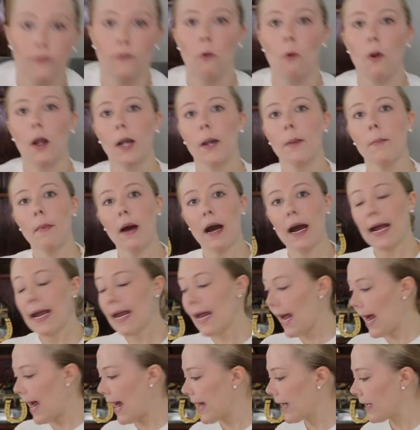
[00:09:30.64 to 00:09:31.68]
for my
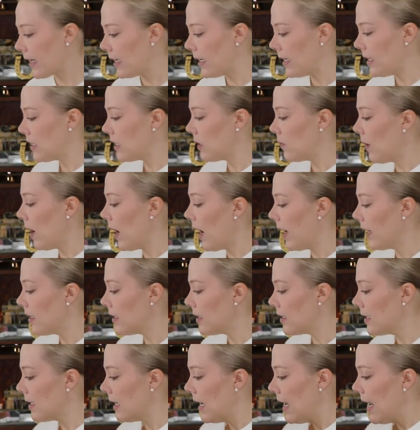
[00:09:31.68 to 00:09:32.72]
acne
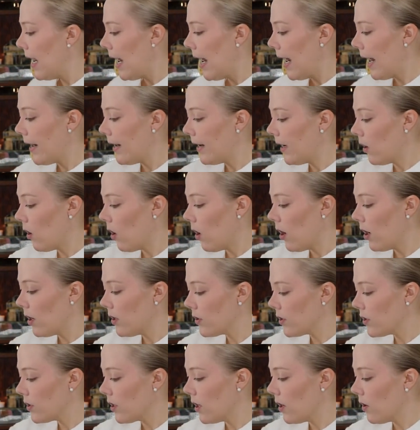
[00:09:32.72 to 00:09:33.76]
spots, and it
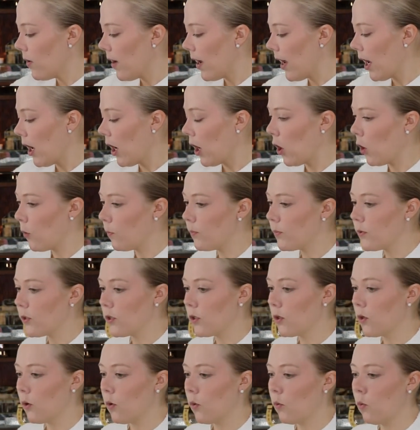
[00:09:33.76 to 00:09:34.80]
also
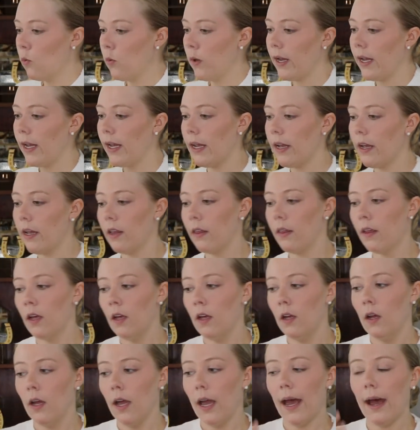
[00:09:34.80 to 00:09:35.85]
helps with
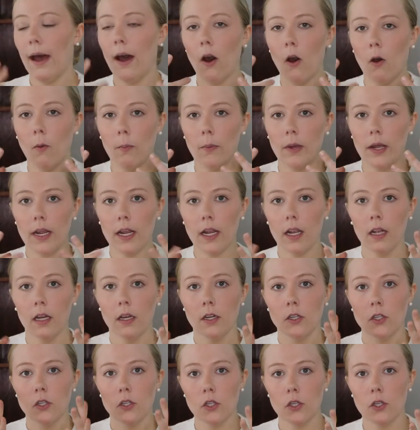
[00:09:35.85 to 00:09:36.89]
helping
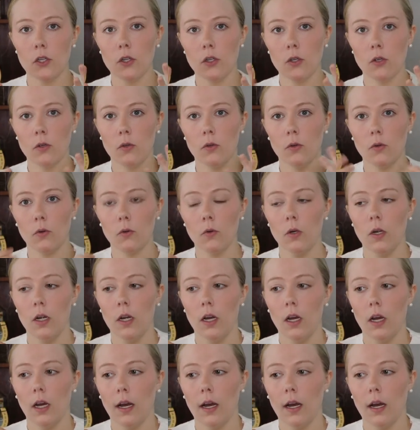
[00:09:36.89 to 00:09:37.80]
to